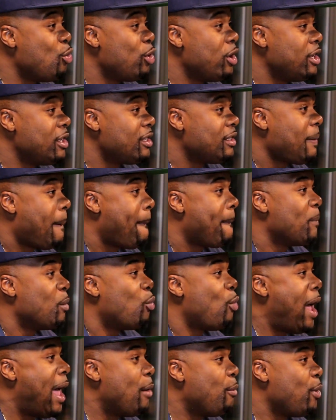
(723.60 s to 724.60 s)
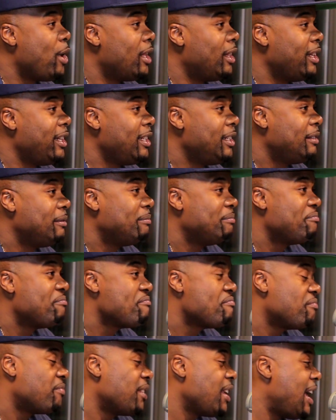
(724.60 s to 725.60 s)
scooters, Wet Willie,
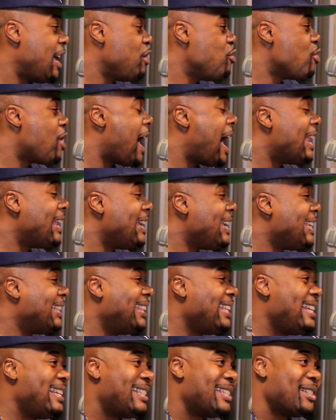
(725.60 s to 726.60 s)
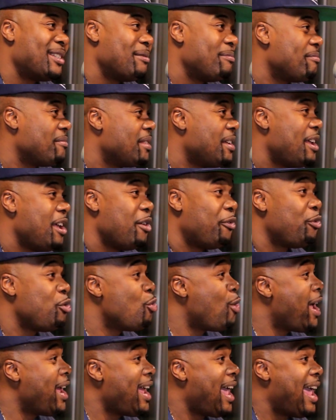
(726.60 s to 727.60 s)
and you got to Elise. If
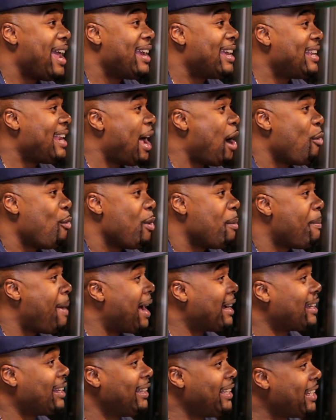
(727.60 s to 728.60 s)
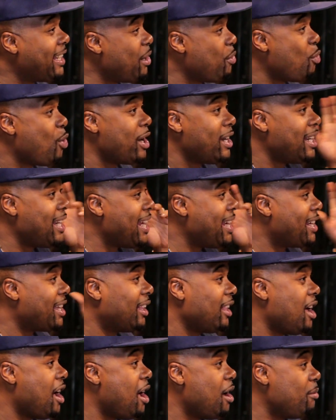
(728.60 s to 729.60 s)
you ain't hanging out with my clique in one of their
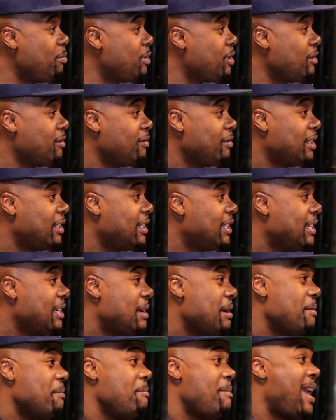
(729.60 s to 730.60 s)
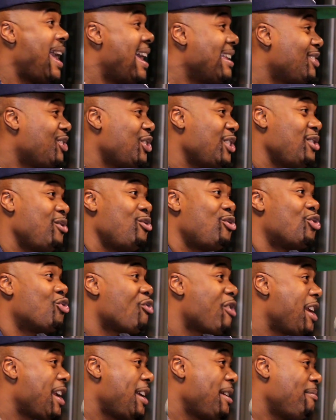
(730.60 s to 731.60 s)
clubs, Mansion,
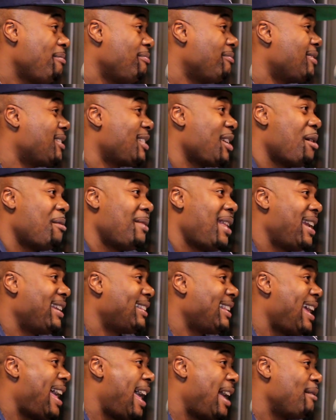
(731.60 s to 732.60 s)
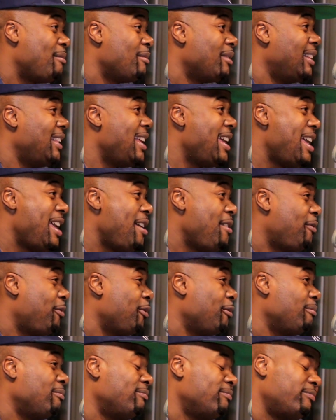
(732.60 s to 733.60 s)
Dream, something like that, Live,
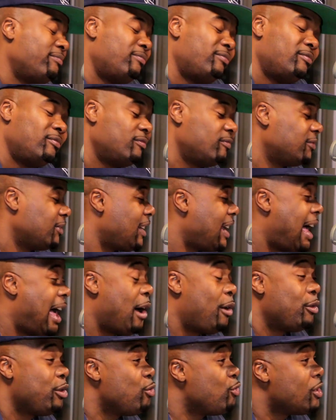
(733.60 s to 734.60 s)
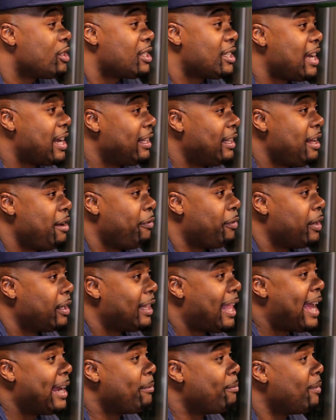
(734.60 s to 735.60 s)
I don't. You just ain't living.
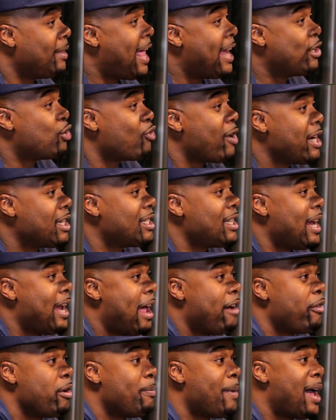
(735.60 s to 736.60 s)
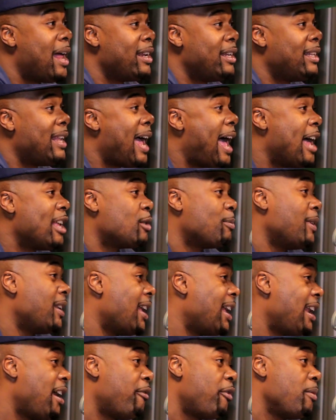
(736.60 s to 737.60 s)
Like Drake say, everybody dies, but
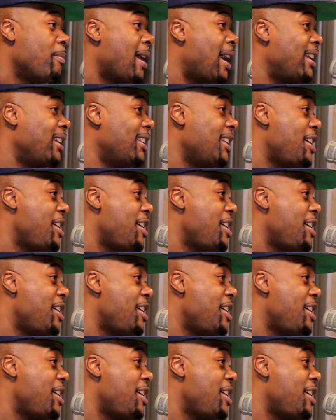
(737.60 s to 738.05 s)
not everybody lives.